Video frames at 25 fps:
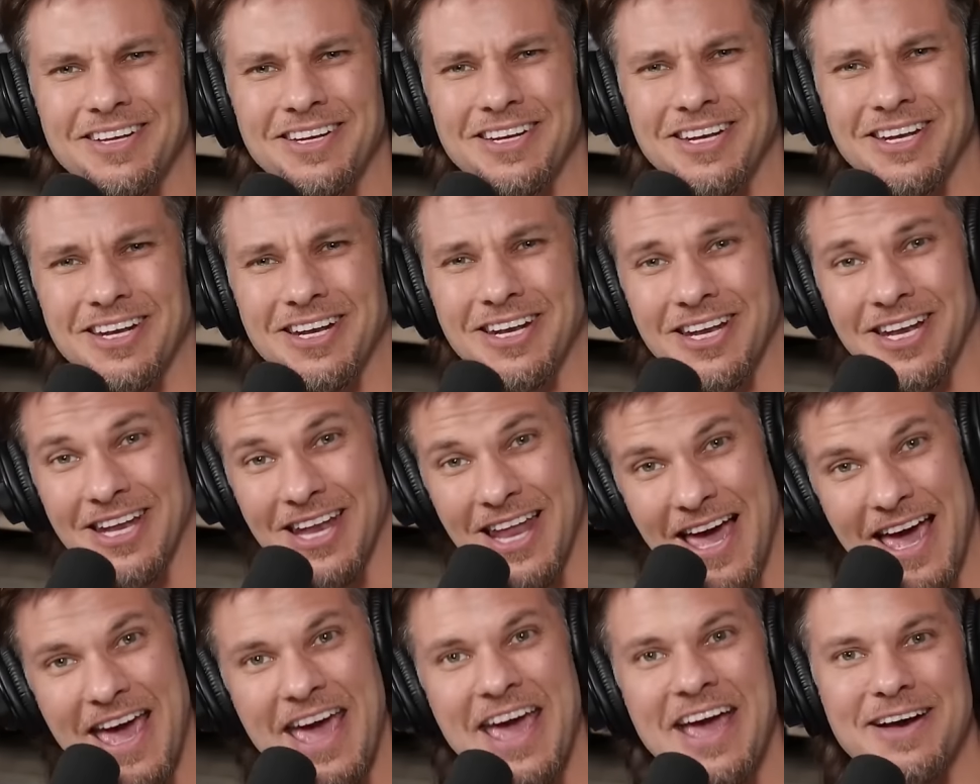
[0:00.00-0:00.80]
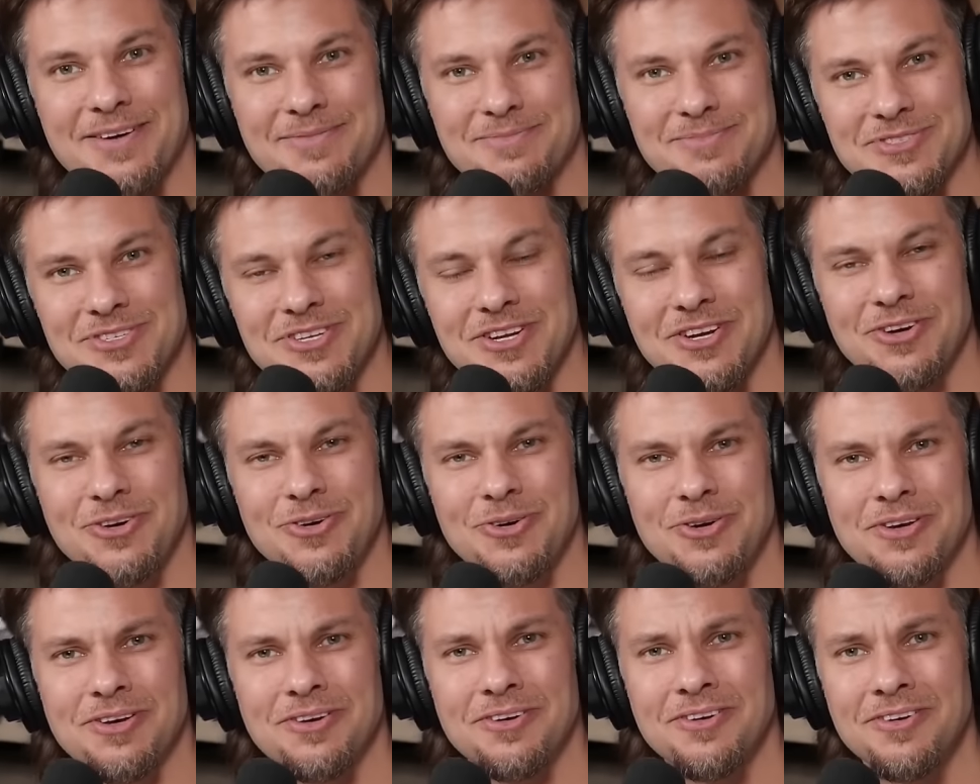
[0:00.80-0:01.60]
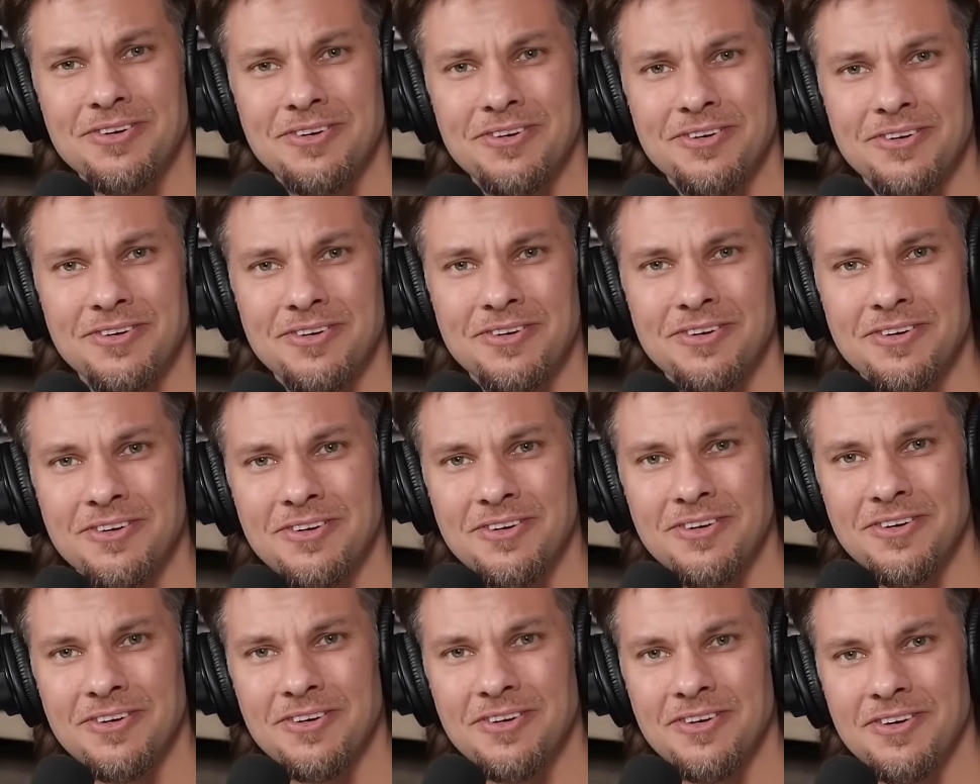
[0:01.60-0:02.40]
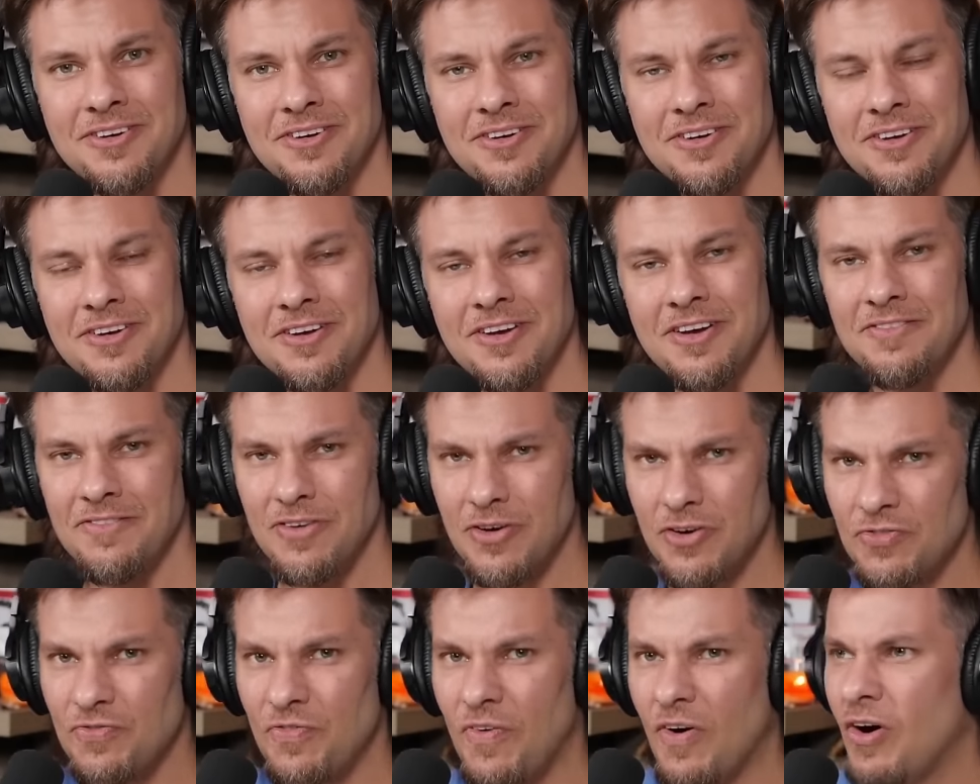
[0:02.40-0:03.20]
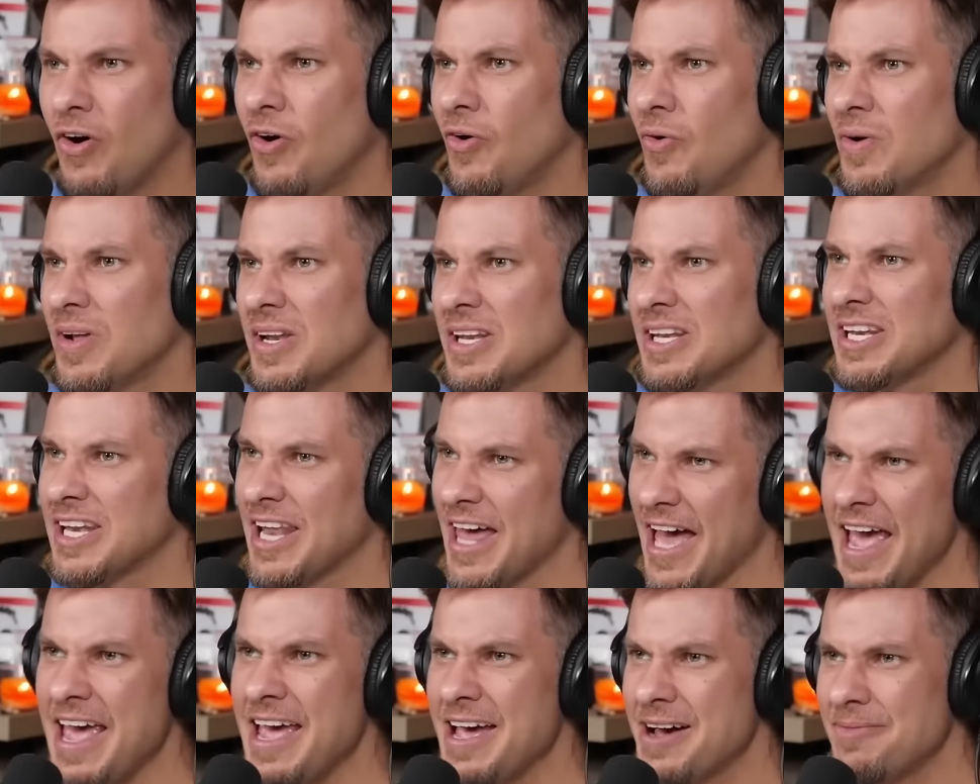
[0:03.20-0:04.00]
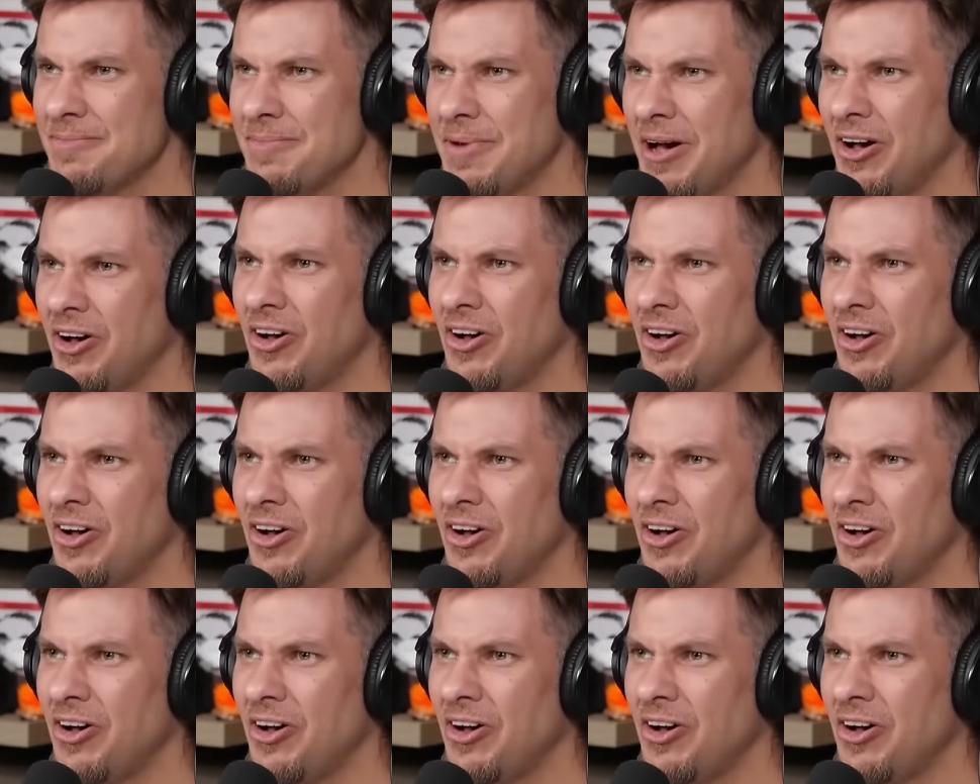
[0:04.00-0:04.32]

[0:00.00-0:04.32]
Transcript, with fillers: lambs, dude. First of all, lamb,